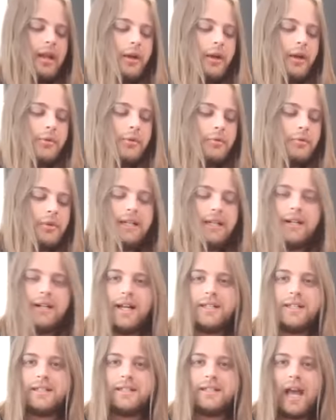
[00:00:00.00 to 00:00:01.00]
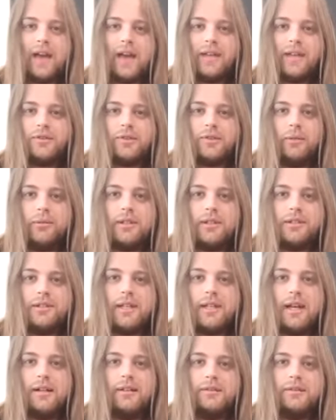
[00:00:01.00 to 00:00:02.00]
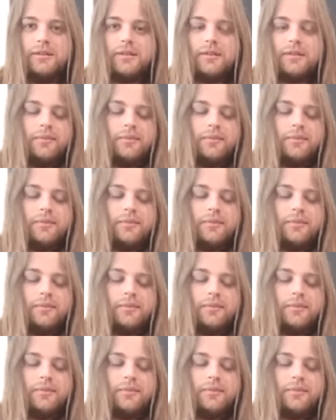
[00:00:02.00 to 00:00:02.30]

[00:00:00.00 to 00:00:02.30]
it would be really nice to have that dominant sound.